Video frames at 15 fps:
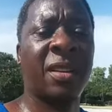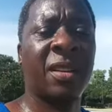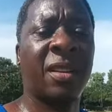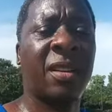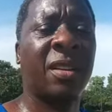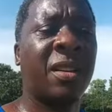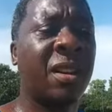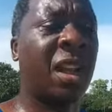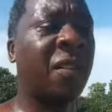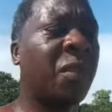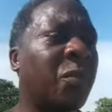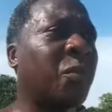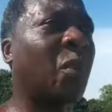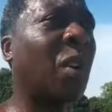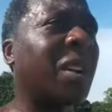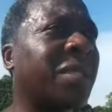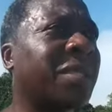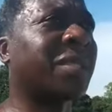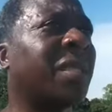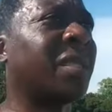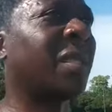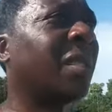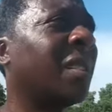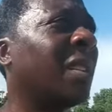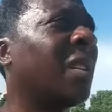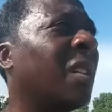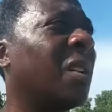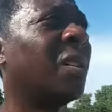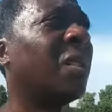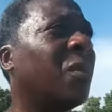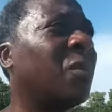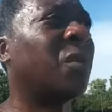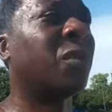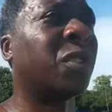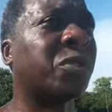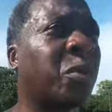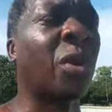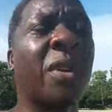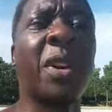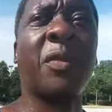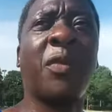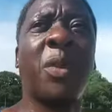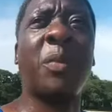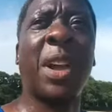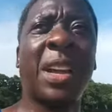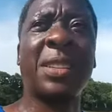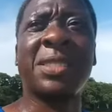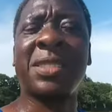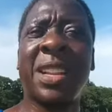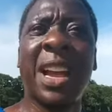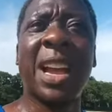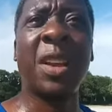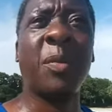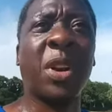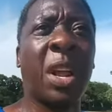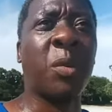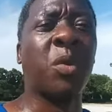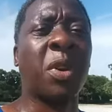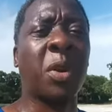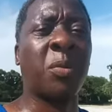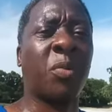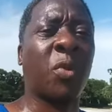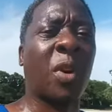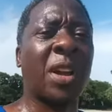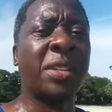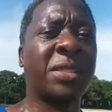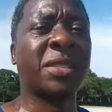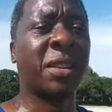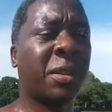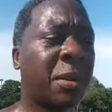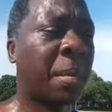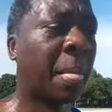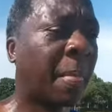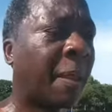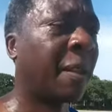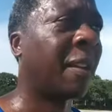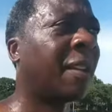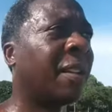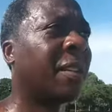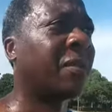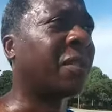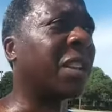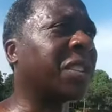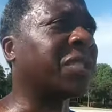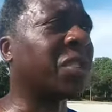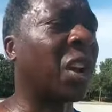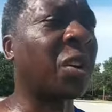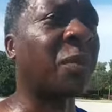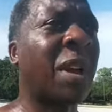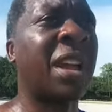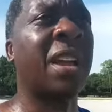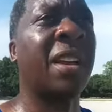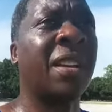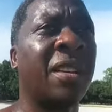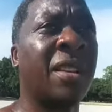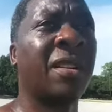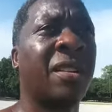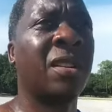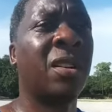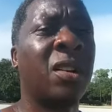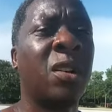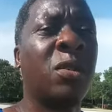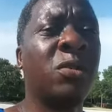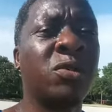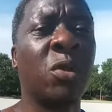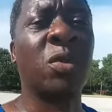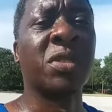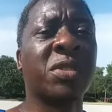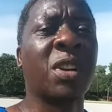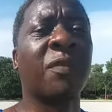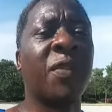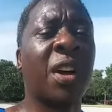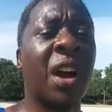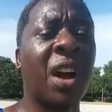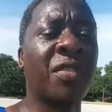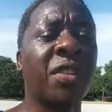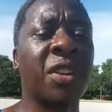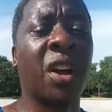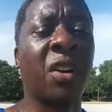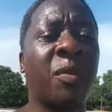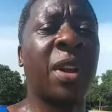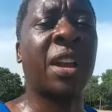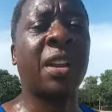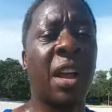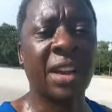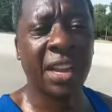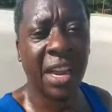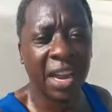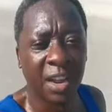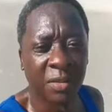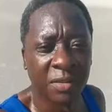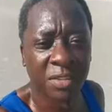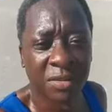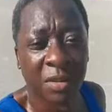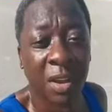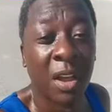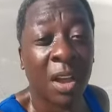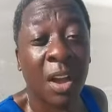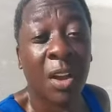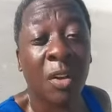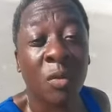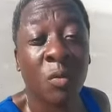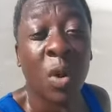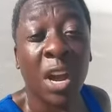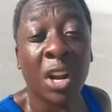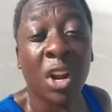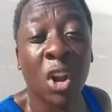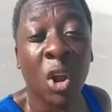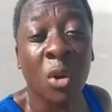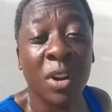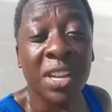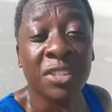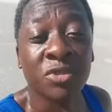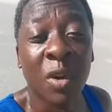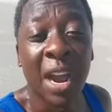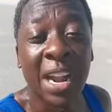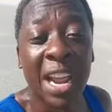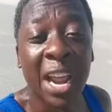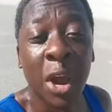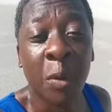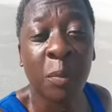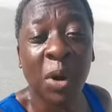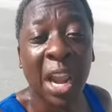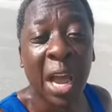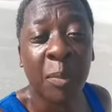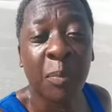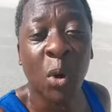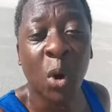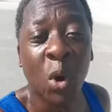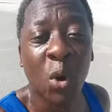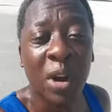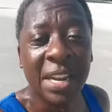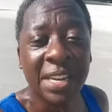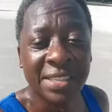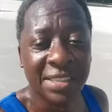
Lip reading: They've embraced the twerking for Meg Thee Stallion, but they want to embrace this young man who's doing something for other young men. Again, red alert, he's trying to help black boys.